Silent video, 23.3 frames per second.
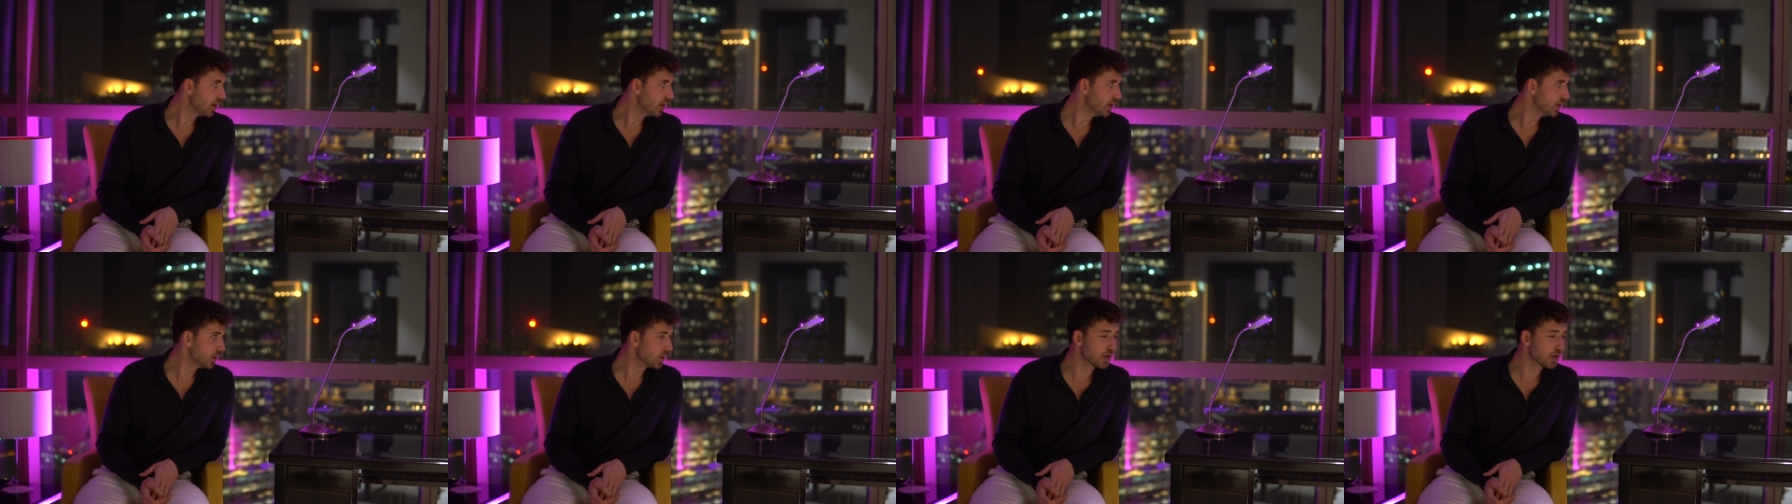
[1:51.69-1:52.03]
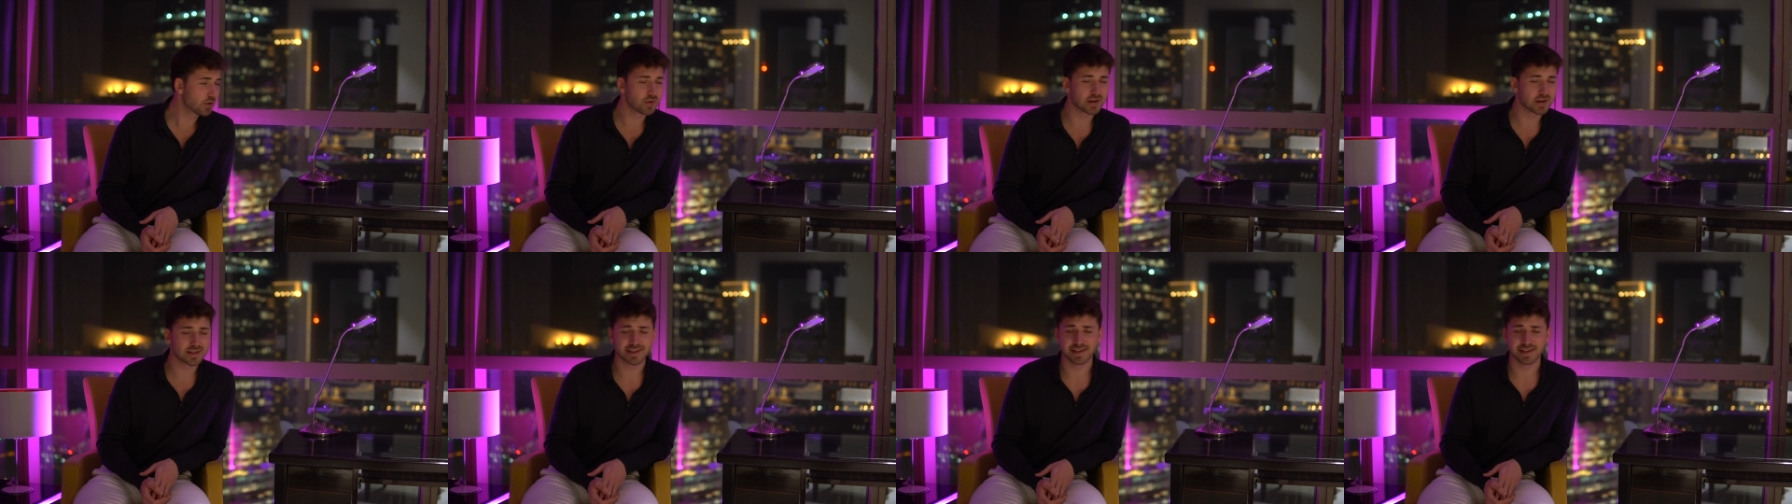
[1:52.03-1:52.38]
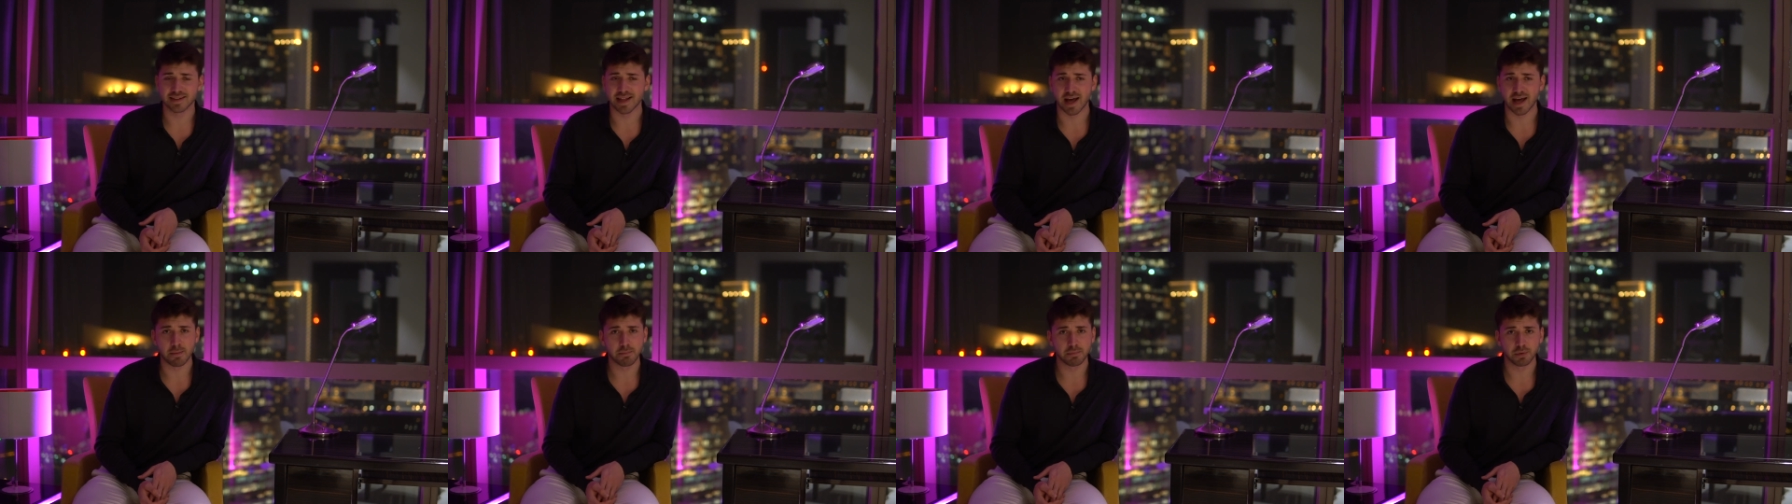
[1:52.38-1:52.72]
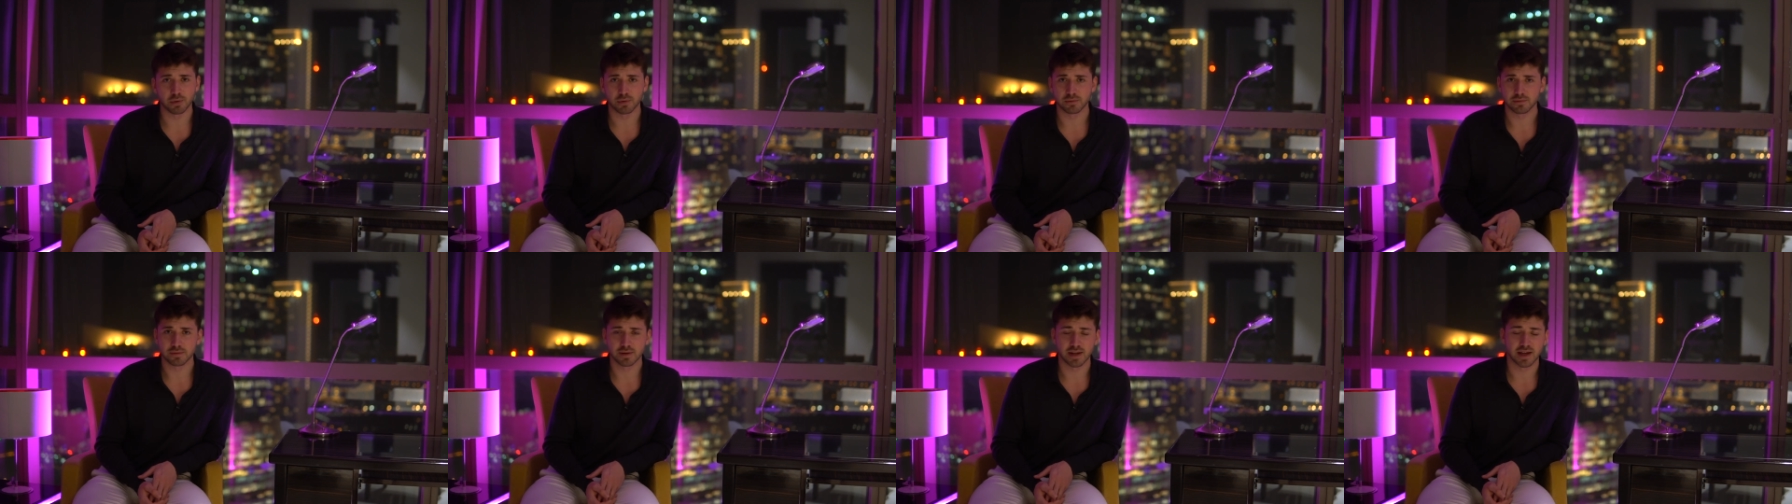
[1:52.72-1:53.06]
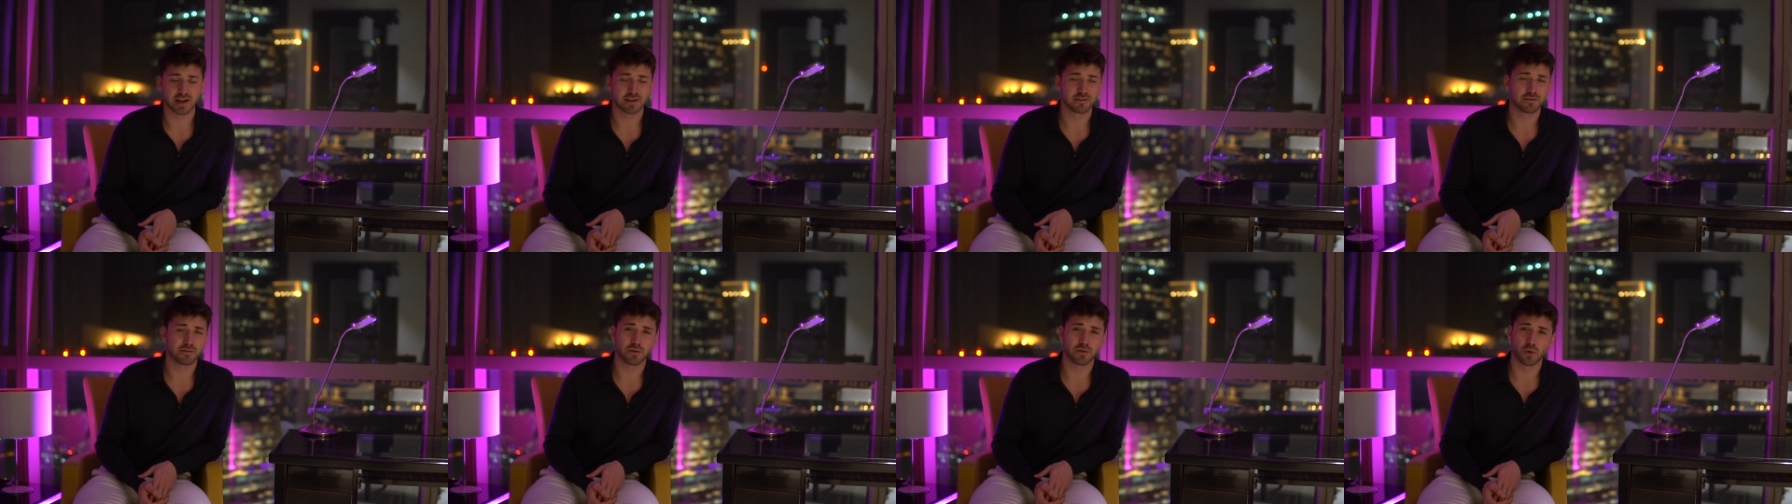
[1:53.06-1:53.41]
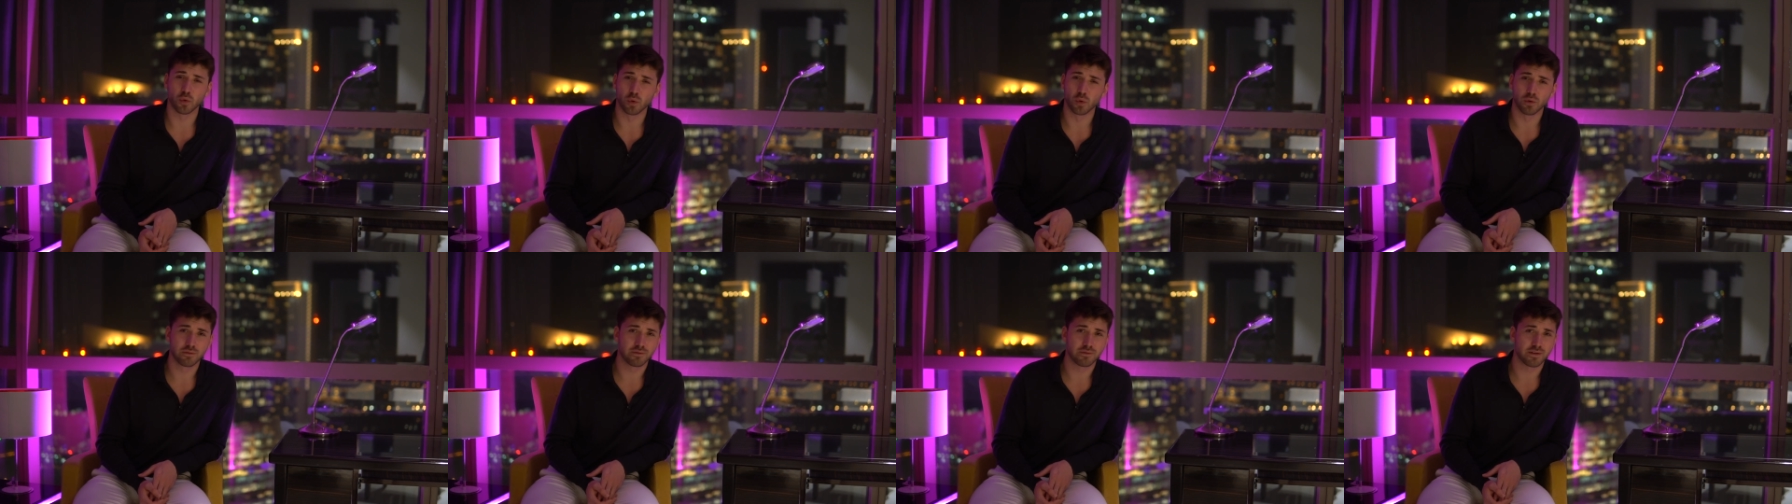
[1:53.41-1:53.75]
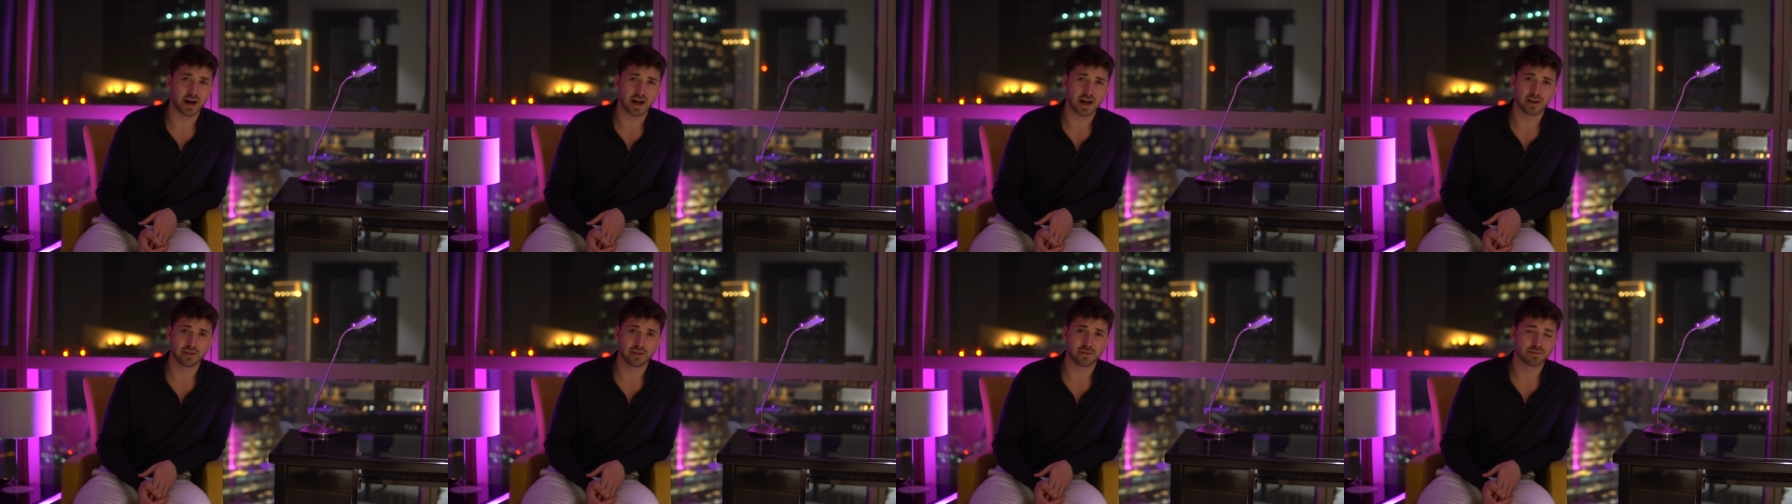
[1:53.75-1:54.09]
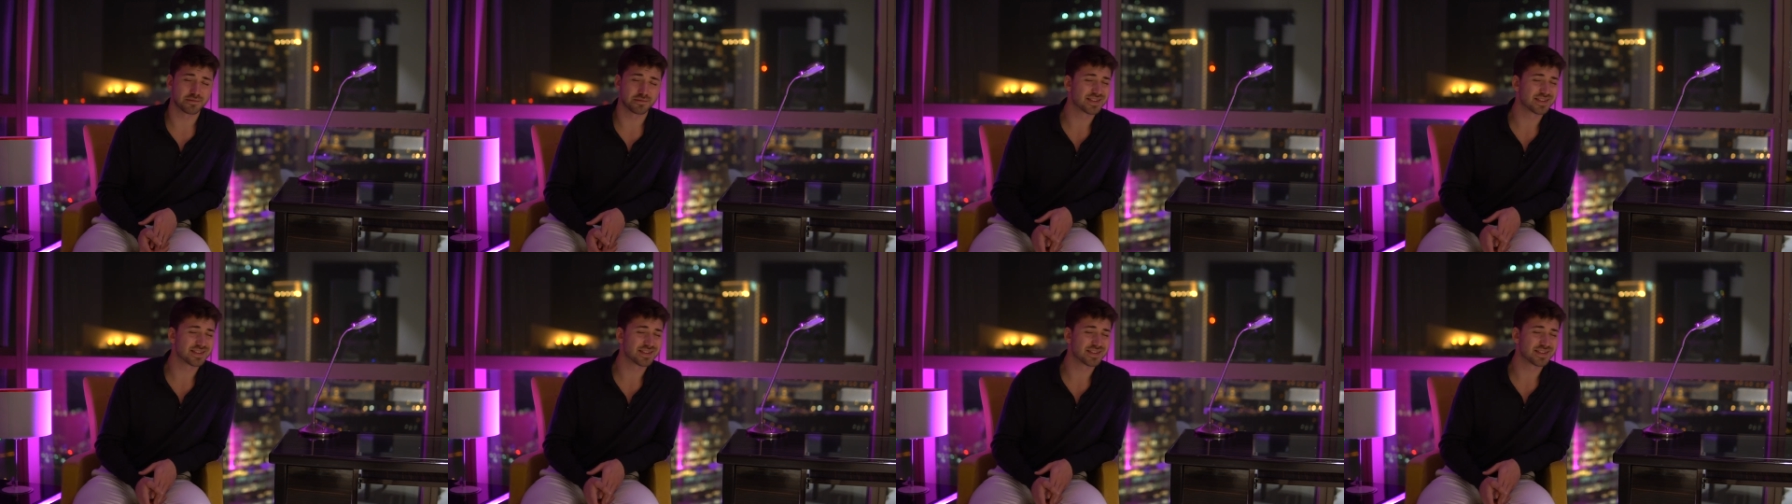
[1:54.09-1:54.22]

you can rent a Lambo for like four, five,